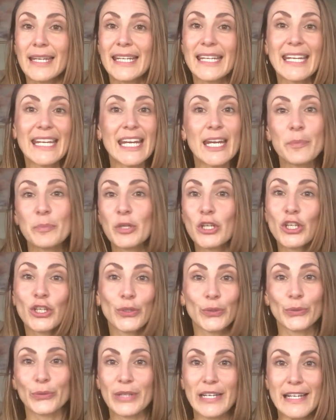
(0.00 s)
Keep
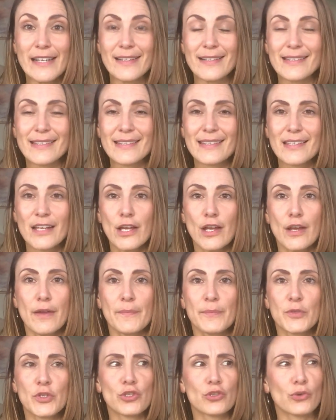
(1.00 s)
curious.
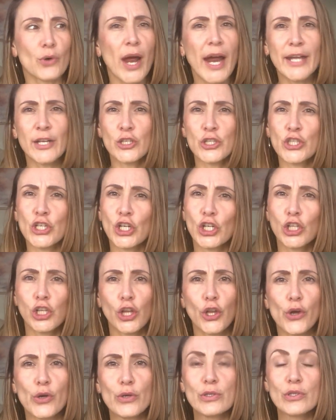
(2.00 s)
Try not to
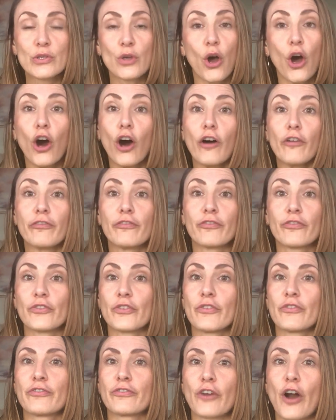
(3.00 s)
close off
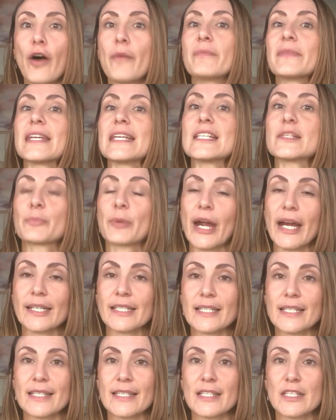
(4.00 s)
from these
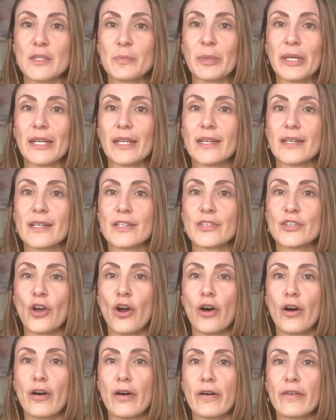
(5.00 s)
practices because
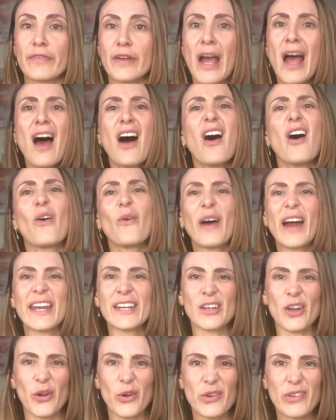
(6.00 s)
of, oh, I
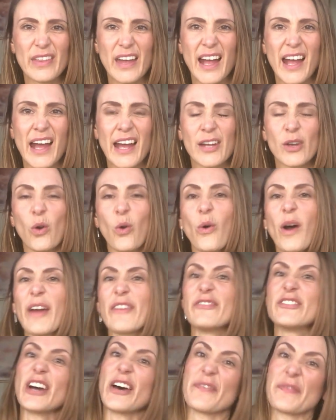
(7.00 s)
know that, or
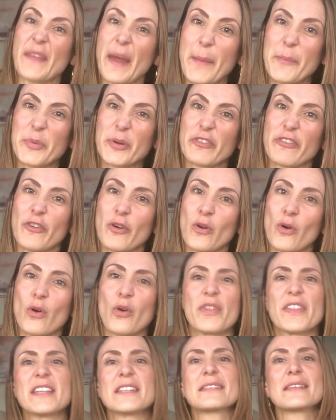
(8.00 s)
I've done that before,
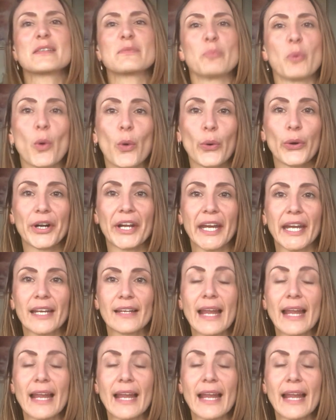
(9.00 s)
or this is boring.